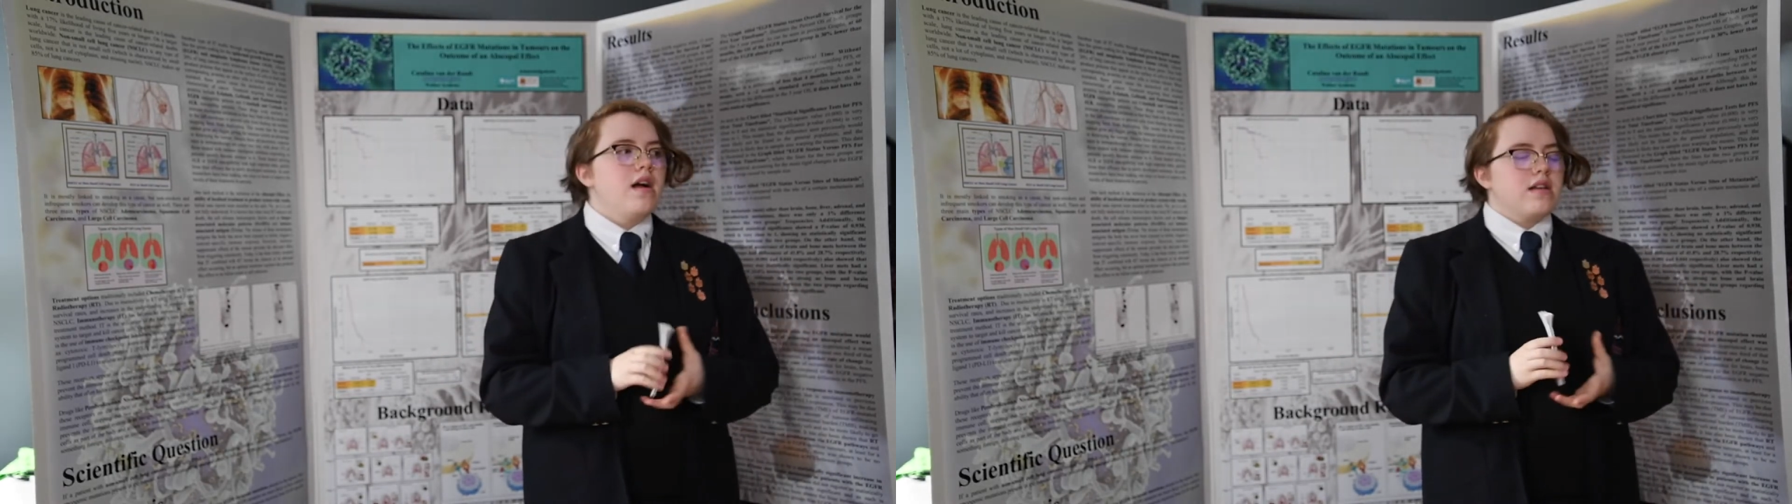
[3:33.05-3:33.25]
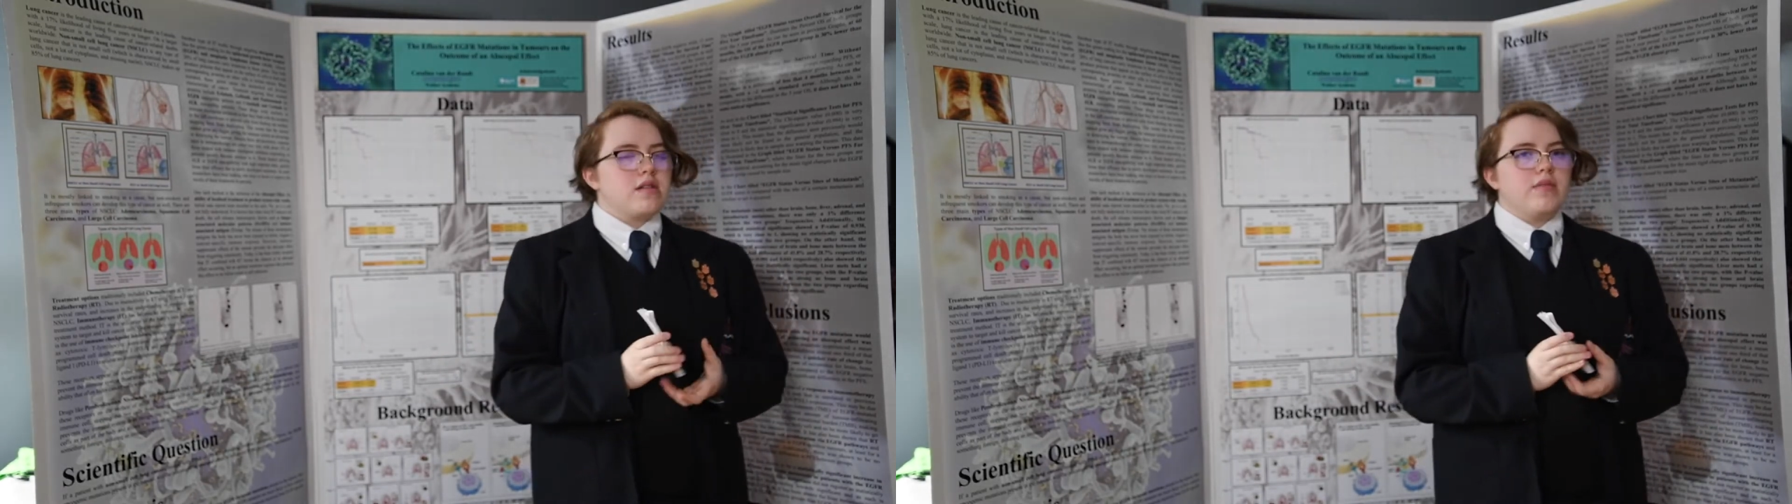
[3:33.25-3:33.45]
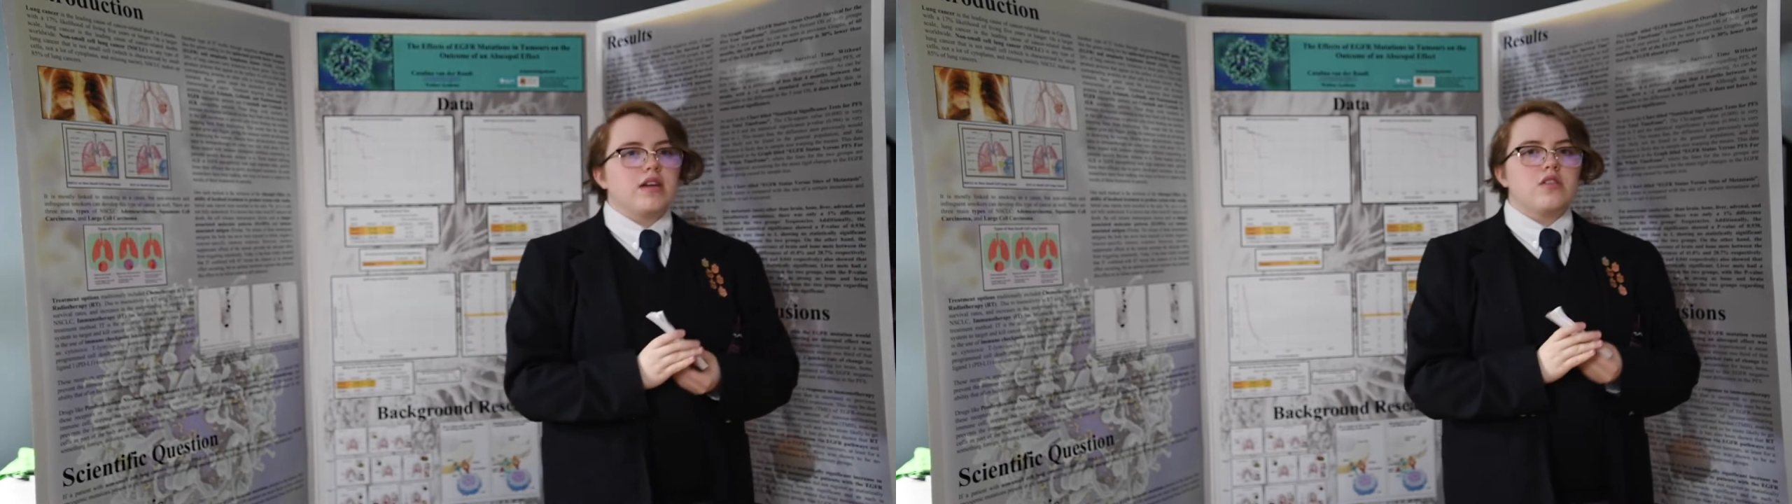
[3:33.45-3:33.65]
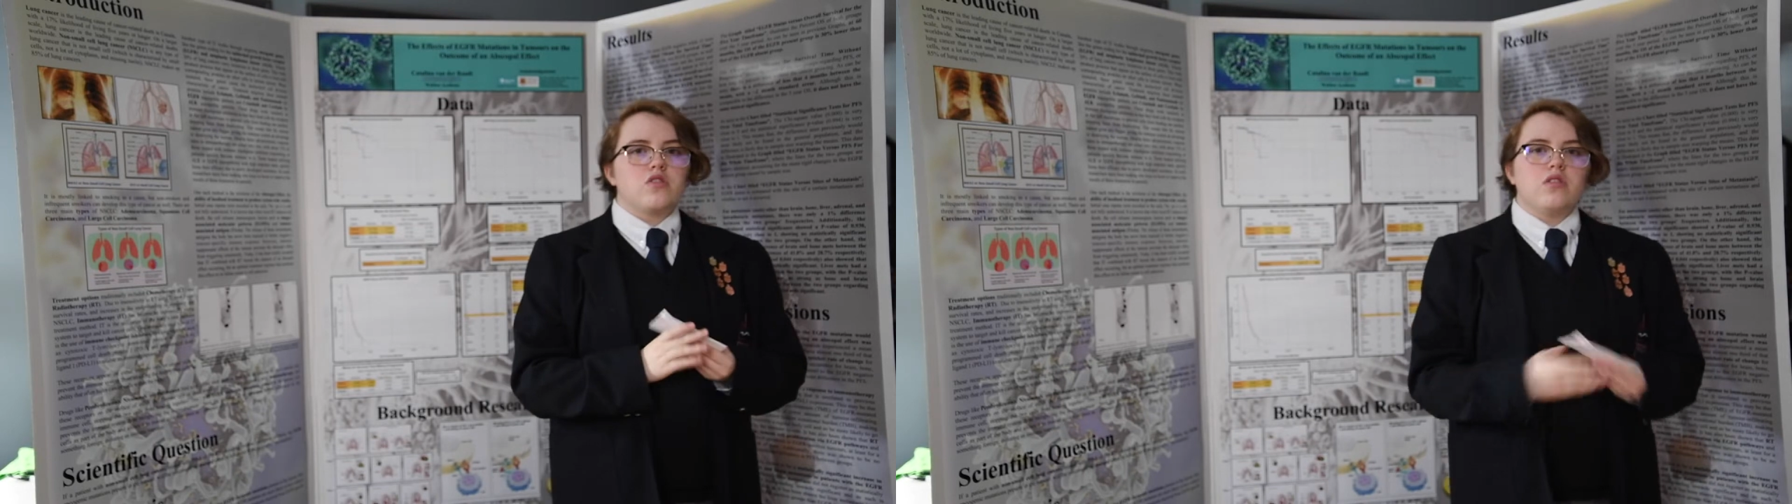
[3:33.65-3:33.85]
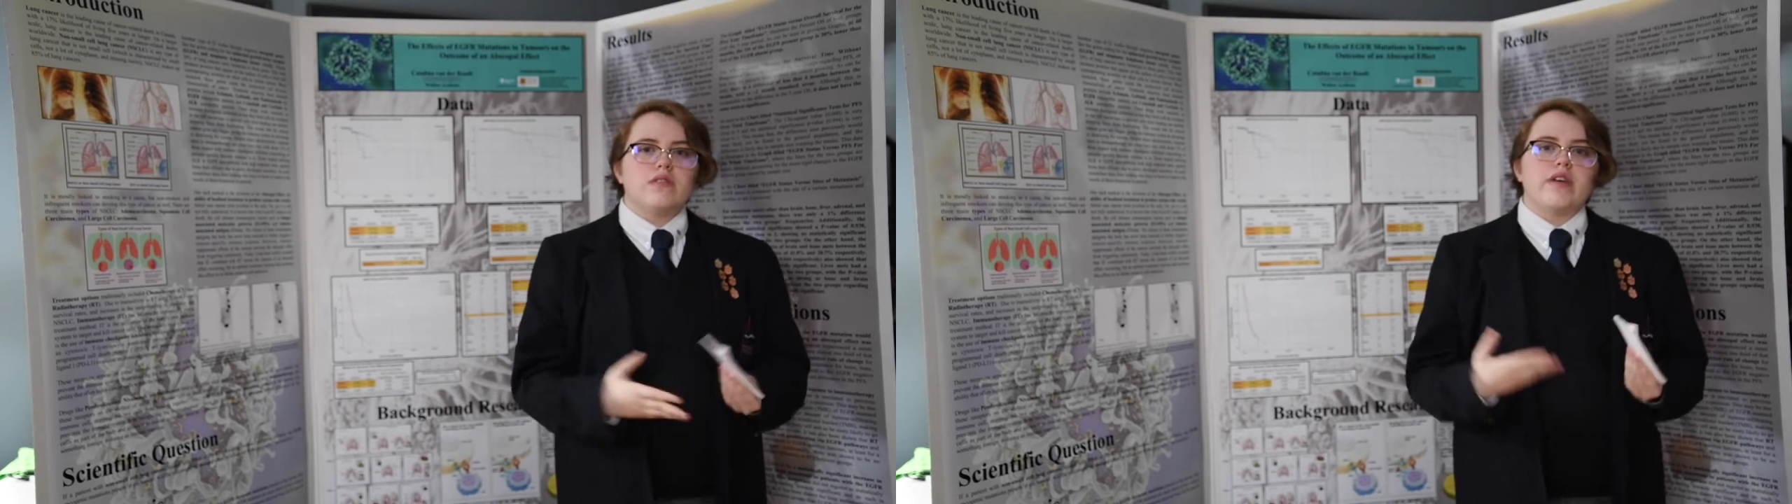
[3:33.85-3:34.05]
Some of the
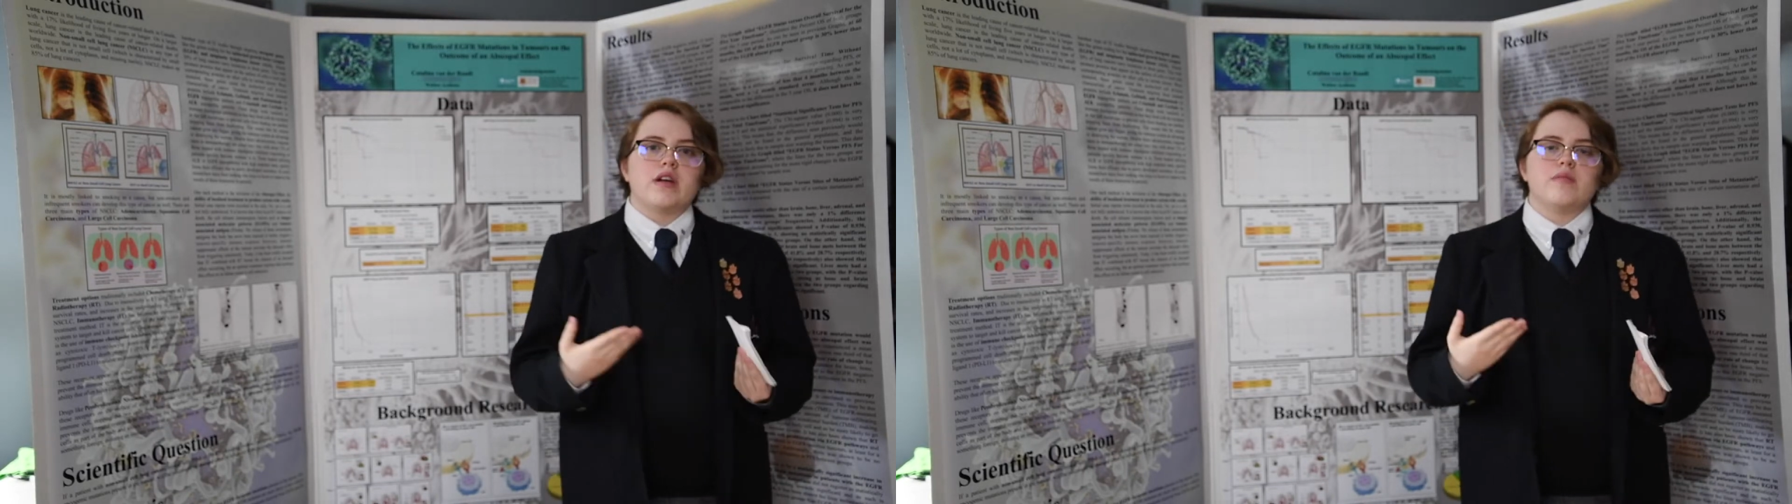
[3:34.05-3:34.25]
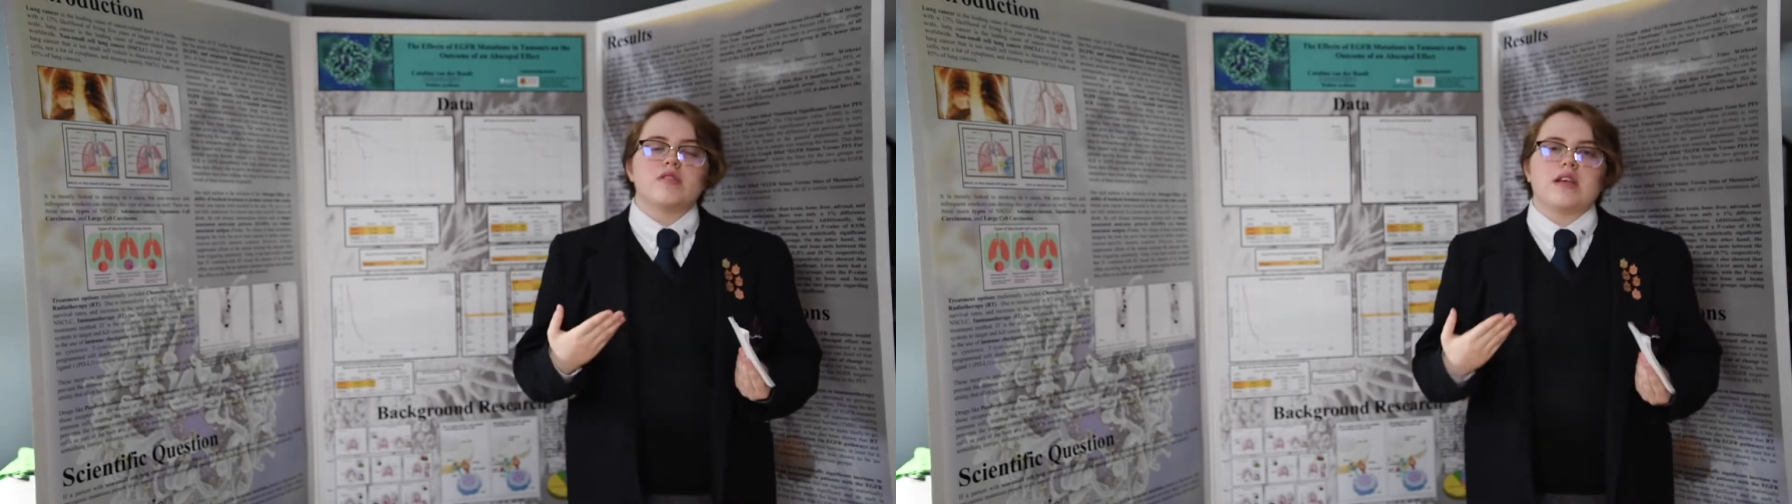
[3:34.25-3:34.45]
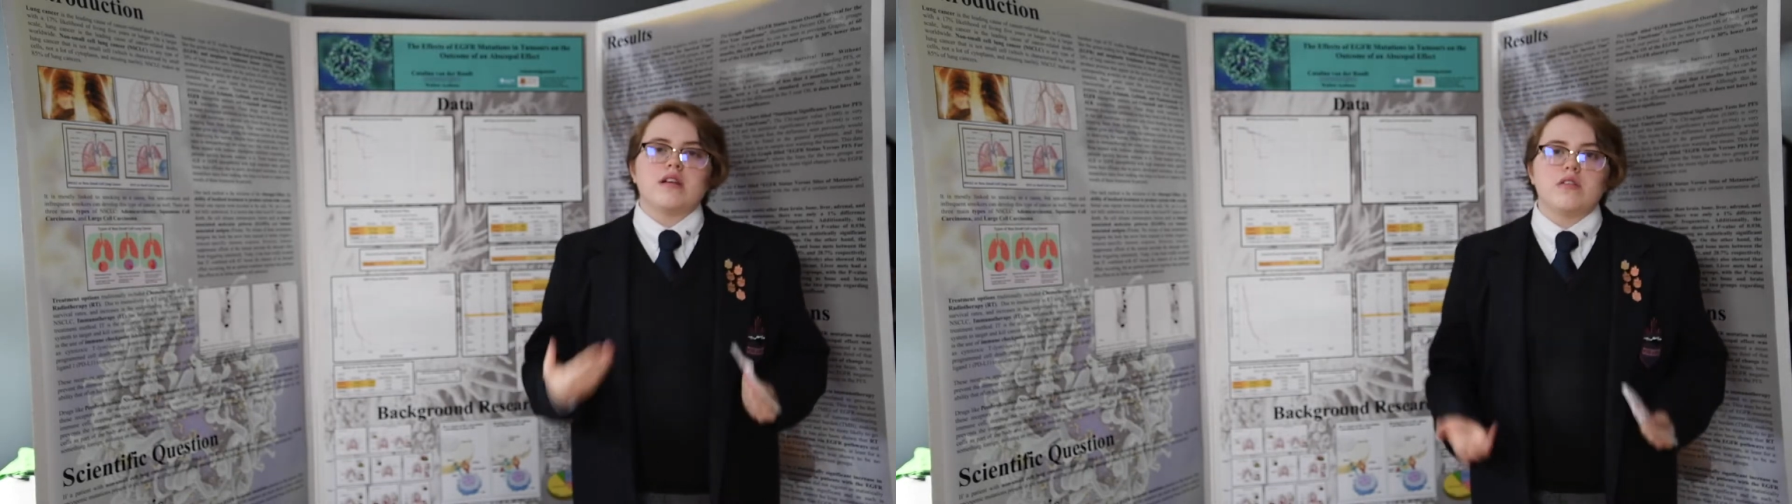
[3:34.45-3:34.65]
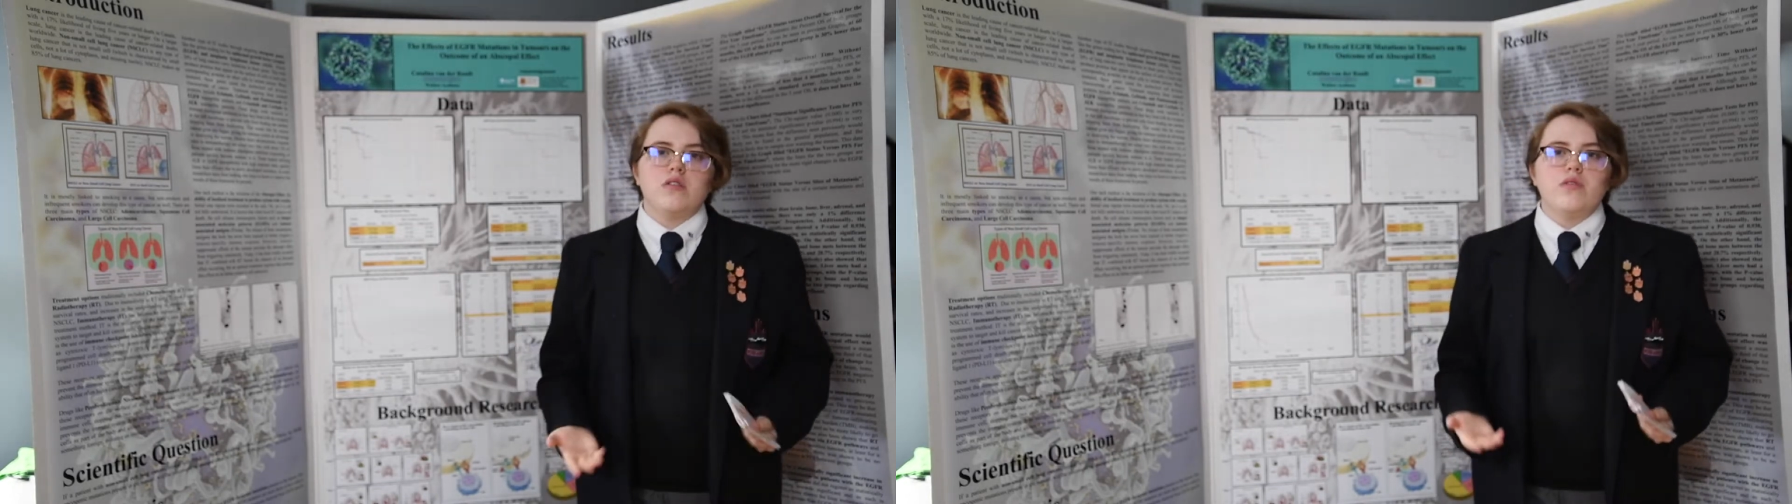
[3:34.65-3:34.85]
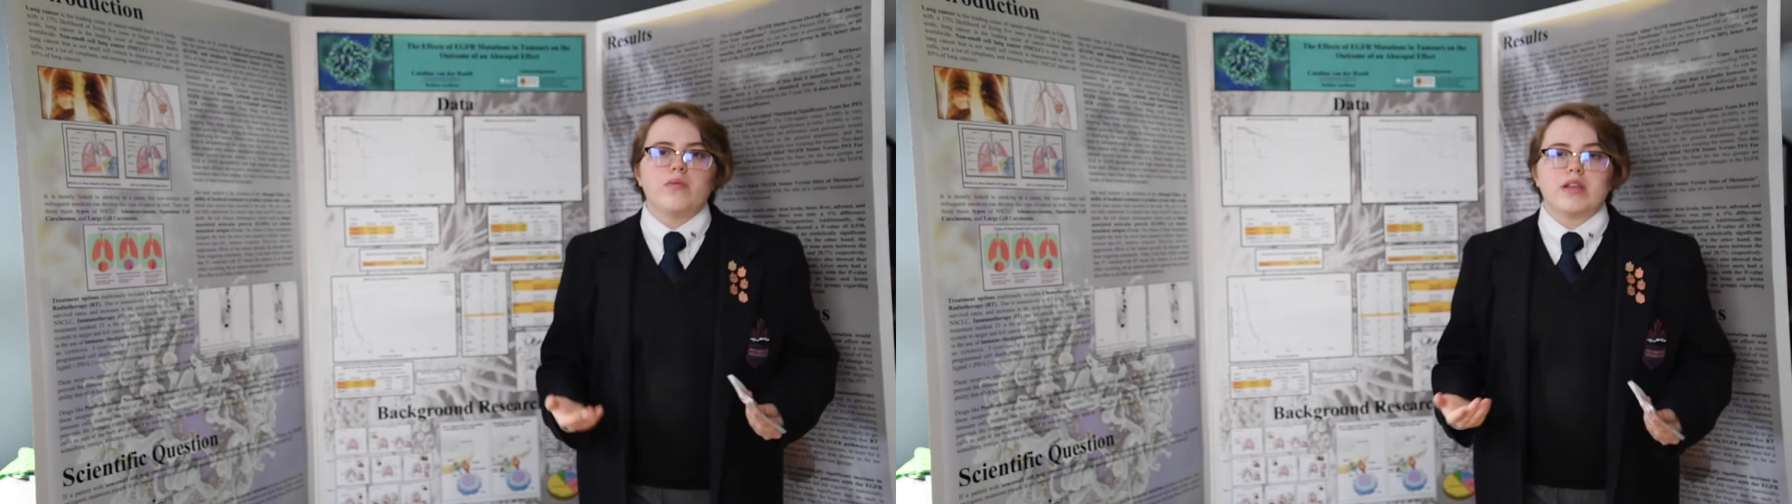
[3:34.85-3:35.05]
controlled variables include